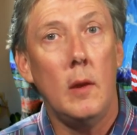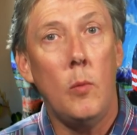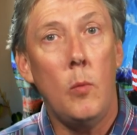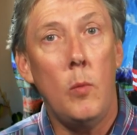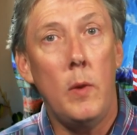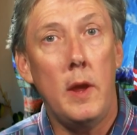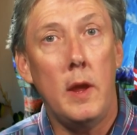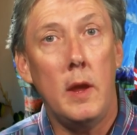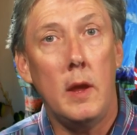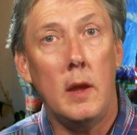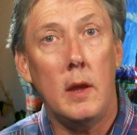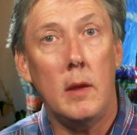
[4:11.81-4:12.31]

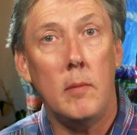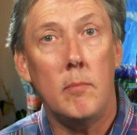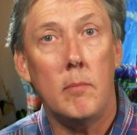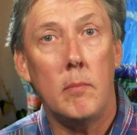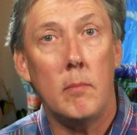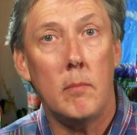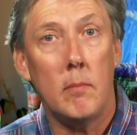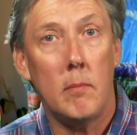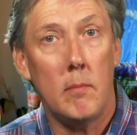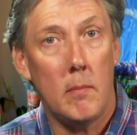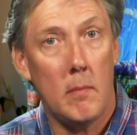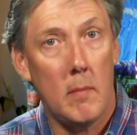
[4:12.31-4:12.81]
We
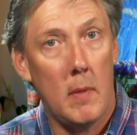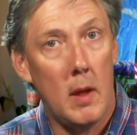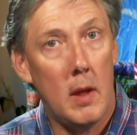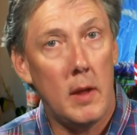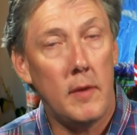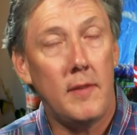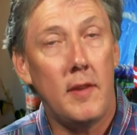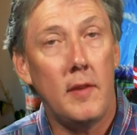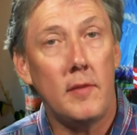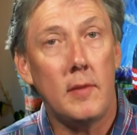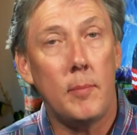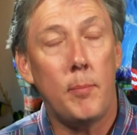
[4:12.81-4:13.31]

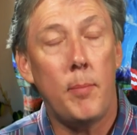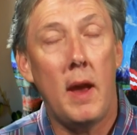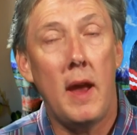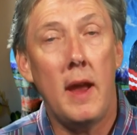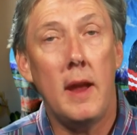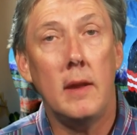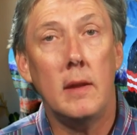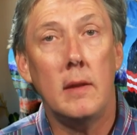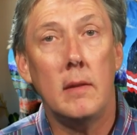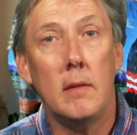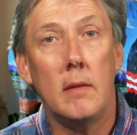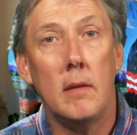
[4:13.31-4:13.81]

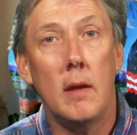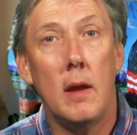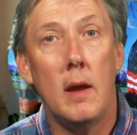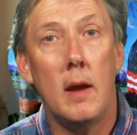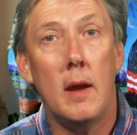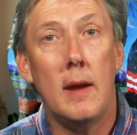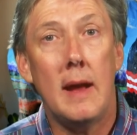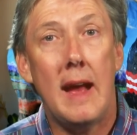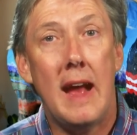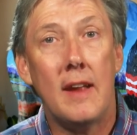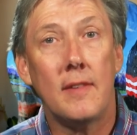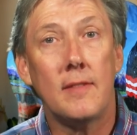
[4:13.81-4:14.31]
anticipate
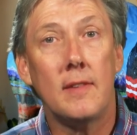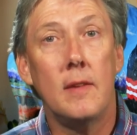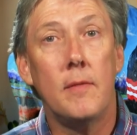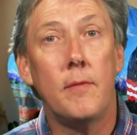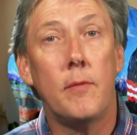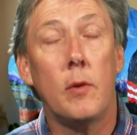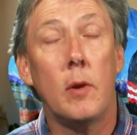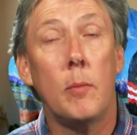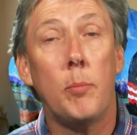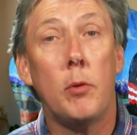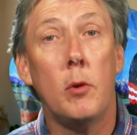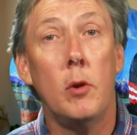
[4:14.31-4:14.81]
asking
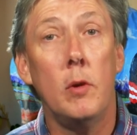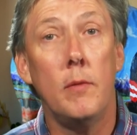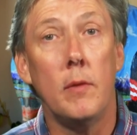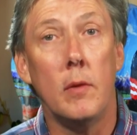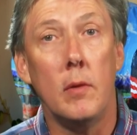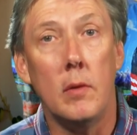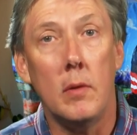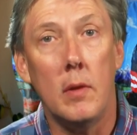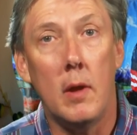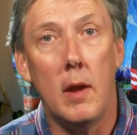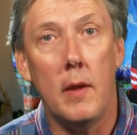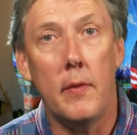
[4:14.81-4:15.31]
for
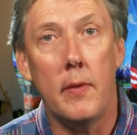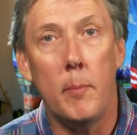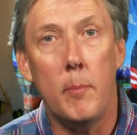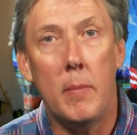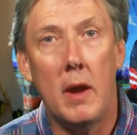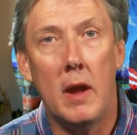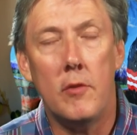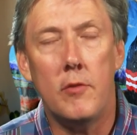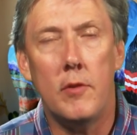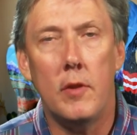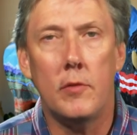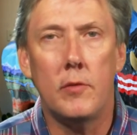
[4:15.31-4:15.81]
approval on the
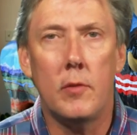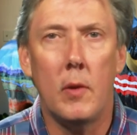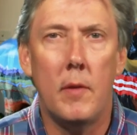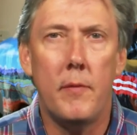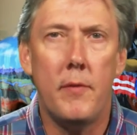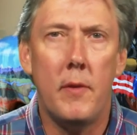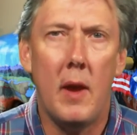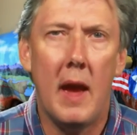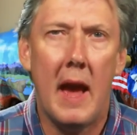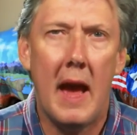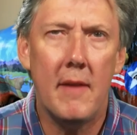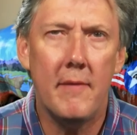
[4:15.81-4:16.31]
budget. So
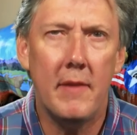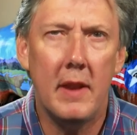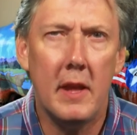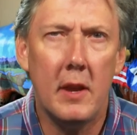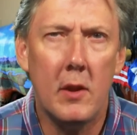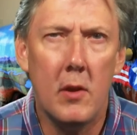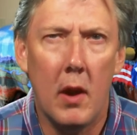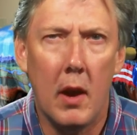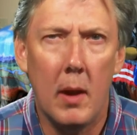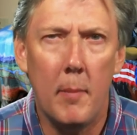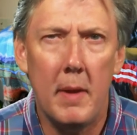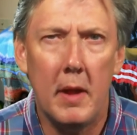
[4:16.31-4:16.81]
if you have any
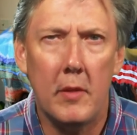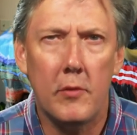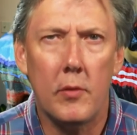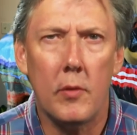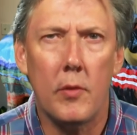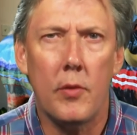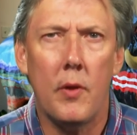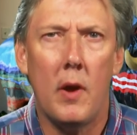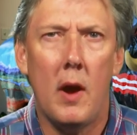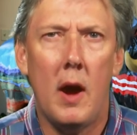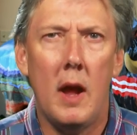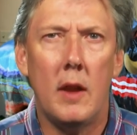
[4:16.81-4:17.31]
comments
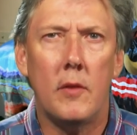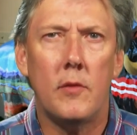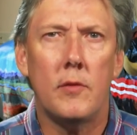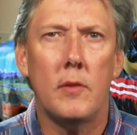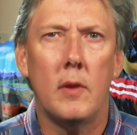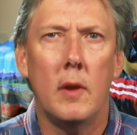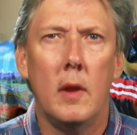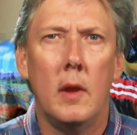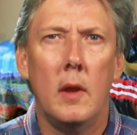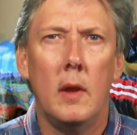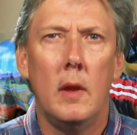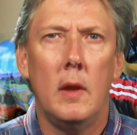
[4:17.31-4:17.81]
or
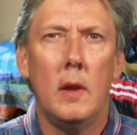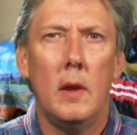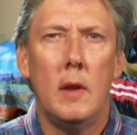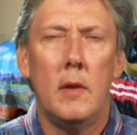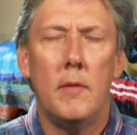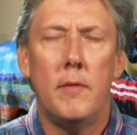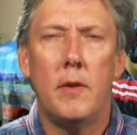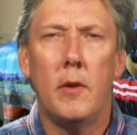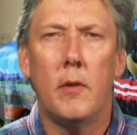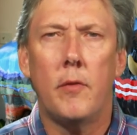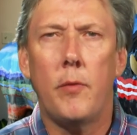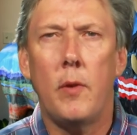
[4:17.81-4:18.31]
thoughts,
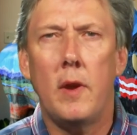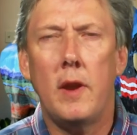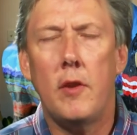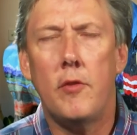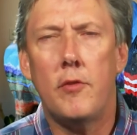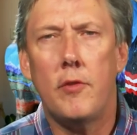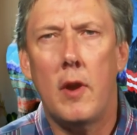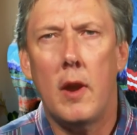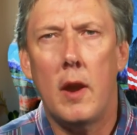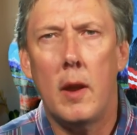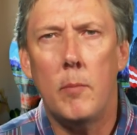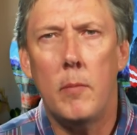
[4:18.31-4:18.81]
feel free to
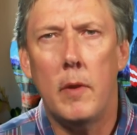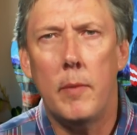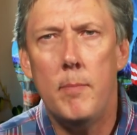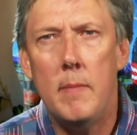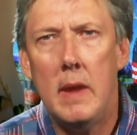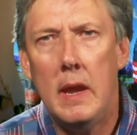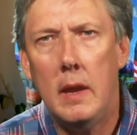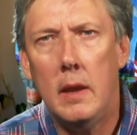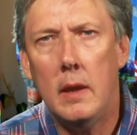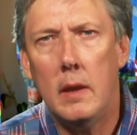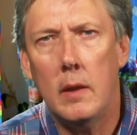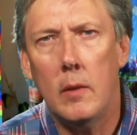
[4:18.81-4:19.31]
share them with
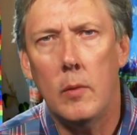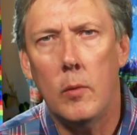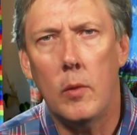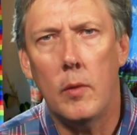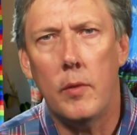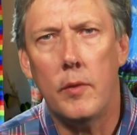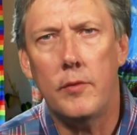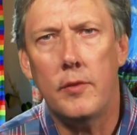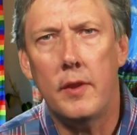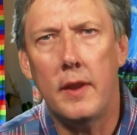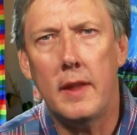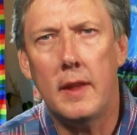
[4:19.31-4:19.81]
me
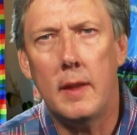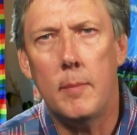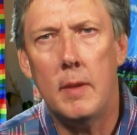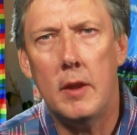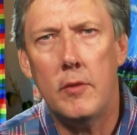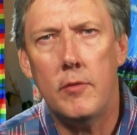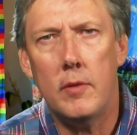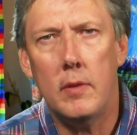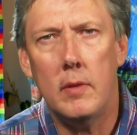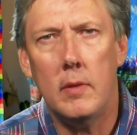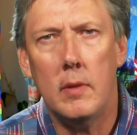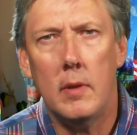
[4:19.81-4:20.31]
or the City
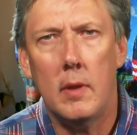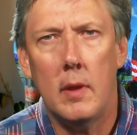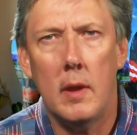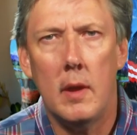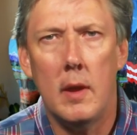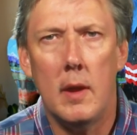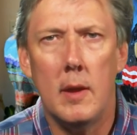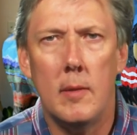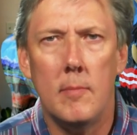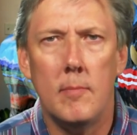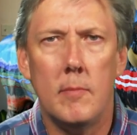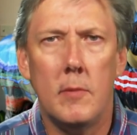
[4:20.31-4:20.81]
Commission.
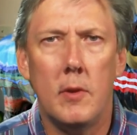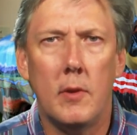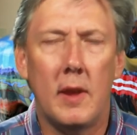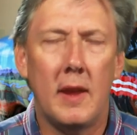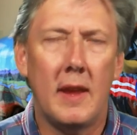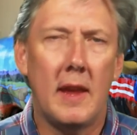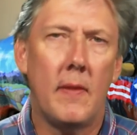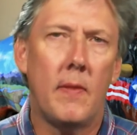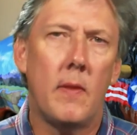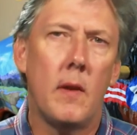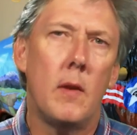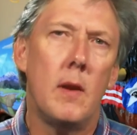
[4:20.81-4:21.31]
You
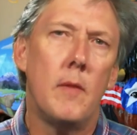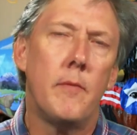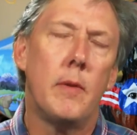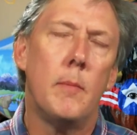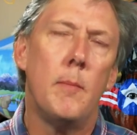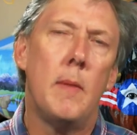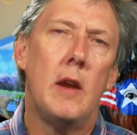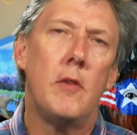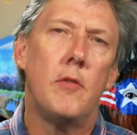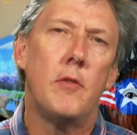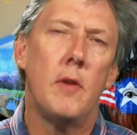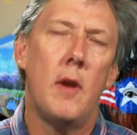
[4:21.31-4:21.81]
can get their
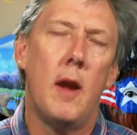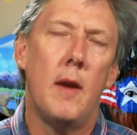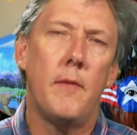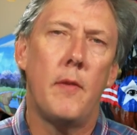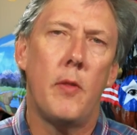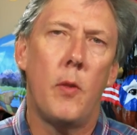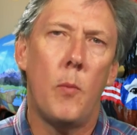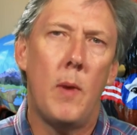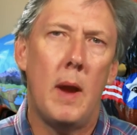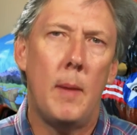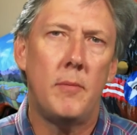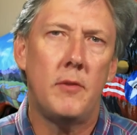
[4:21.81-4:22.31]
information off
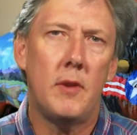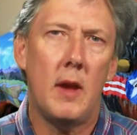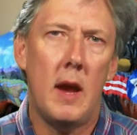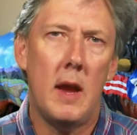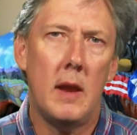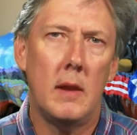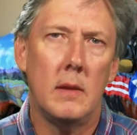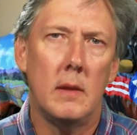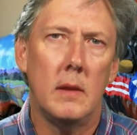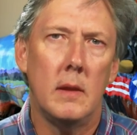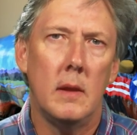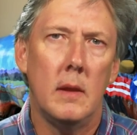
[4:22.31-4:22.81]
of the
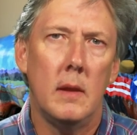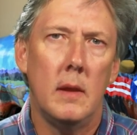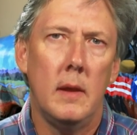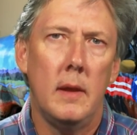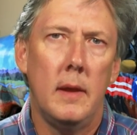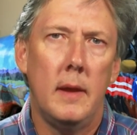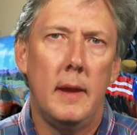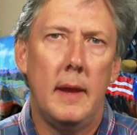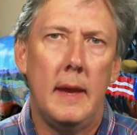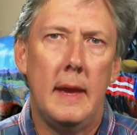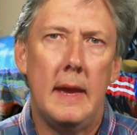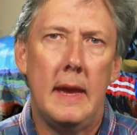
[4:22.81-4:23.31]
website,
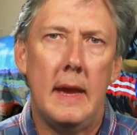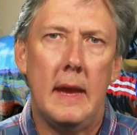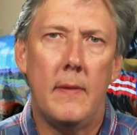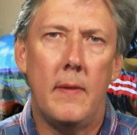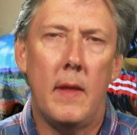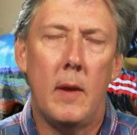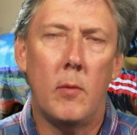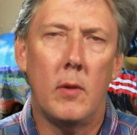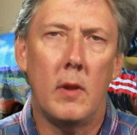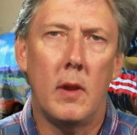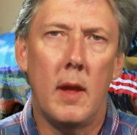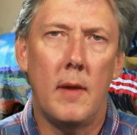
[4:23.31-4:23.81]
and
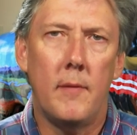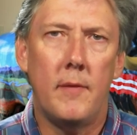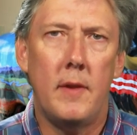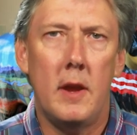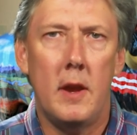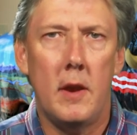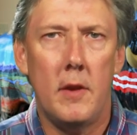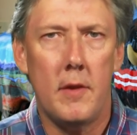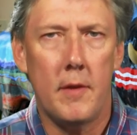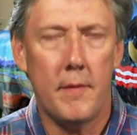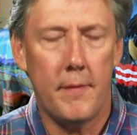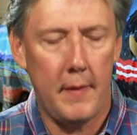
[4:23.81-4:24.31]
they would love to
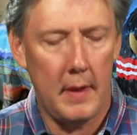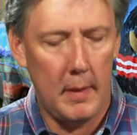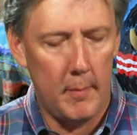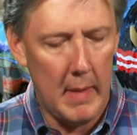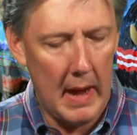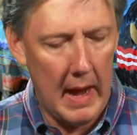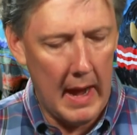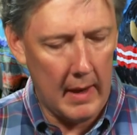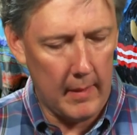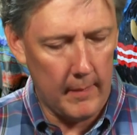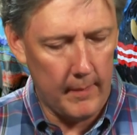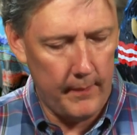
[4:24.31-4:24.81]
hear your
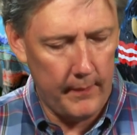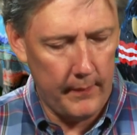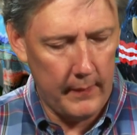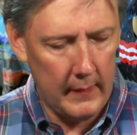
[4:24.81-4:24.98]
feedback.